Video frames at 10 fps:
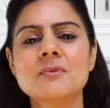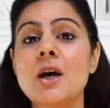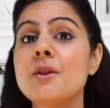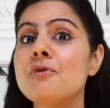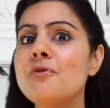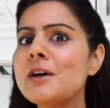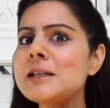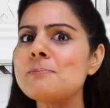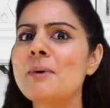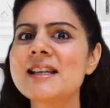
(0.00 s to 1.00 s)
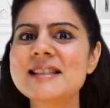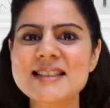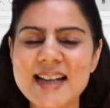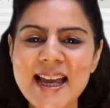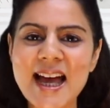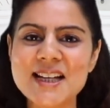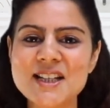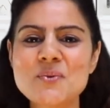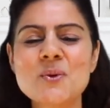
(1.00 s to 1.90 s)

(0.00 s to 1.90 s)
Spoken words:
Now the first spice that I added